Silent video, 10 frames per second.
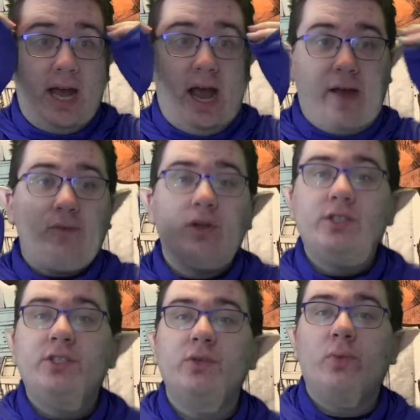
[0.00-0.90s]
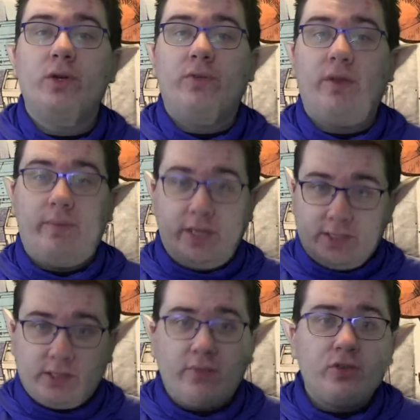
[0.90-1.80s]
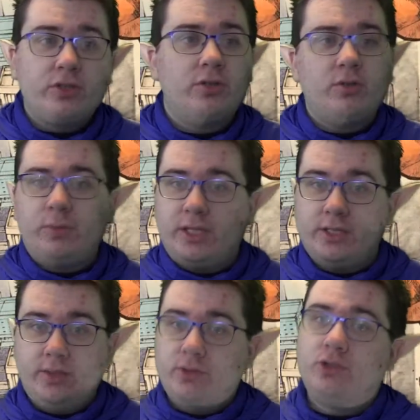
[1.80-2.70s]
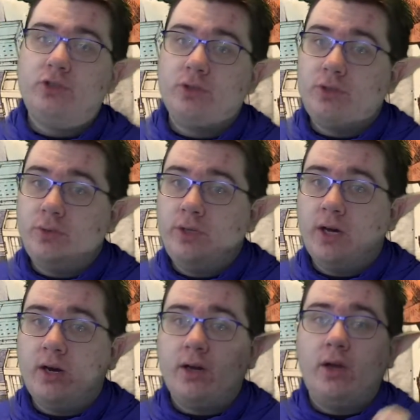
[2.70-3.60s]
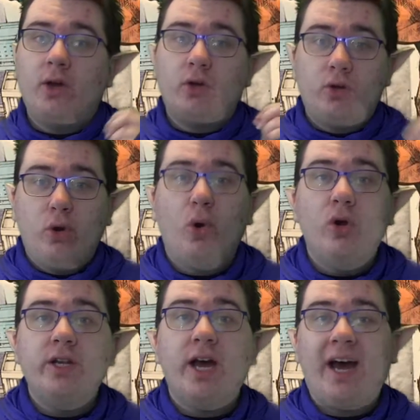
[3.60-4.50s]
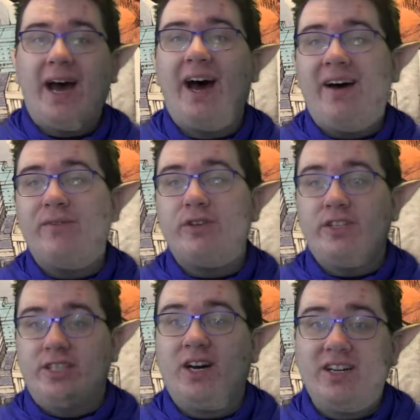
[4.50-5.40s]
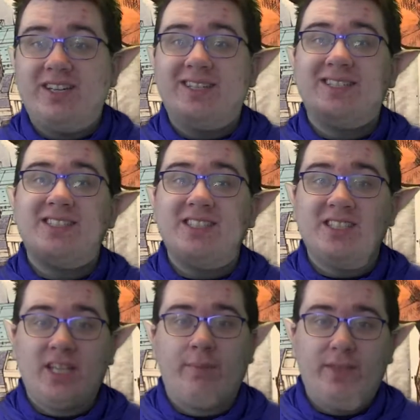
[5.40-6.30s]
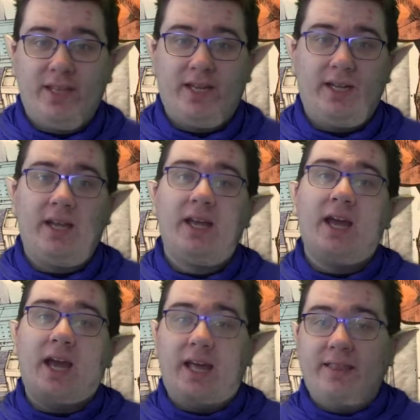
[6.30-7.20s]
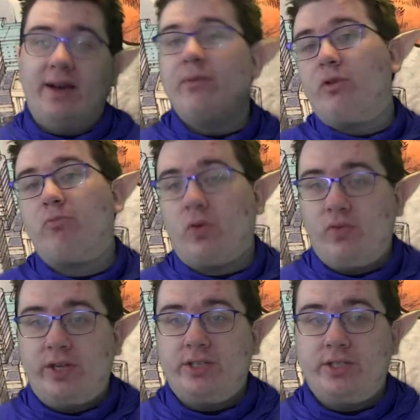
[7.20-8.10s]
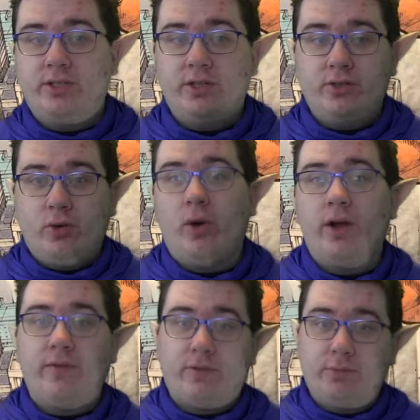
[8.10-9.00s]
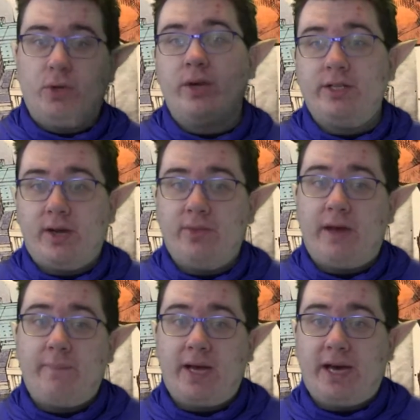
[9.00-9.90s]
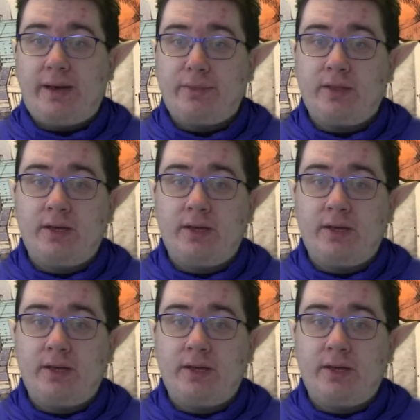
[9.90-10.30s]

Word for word: every single one of them, except for Shoto because he was too young, could have done something. And that would have prevented Toya from going down that path.